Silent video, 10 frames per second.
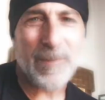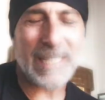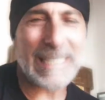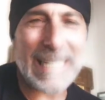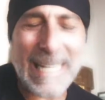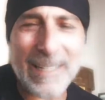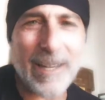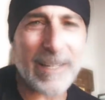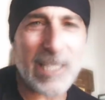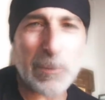I
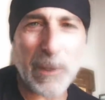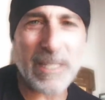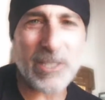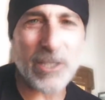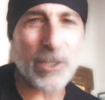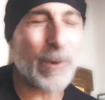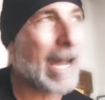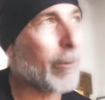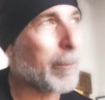cannot express to you how